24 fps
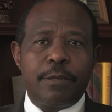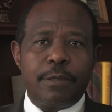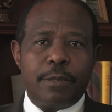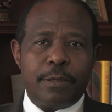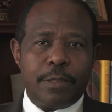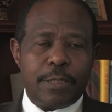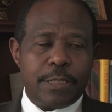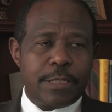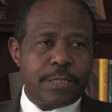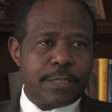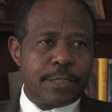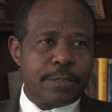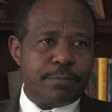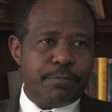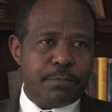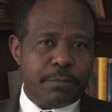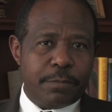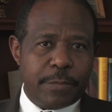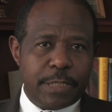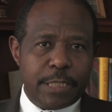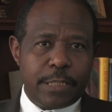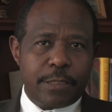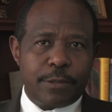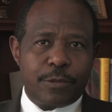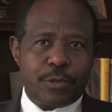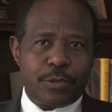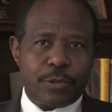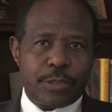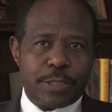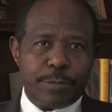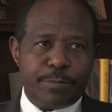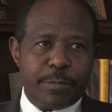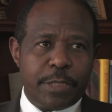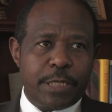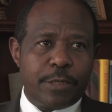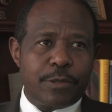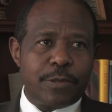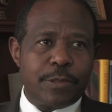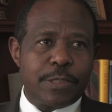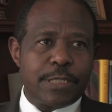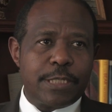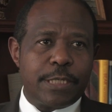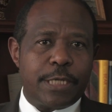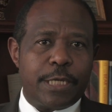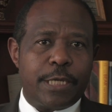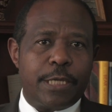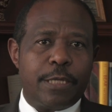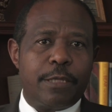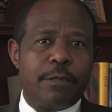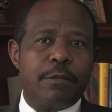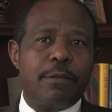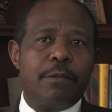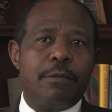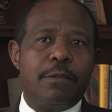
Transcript: This mean to say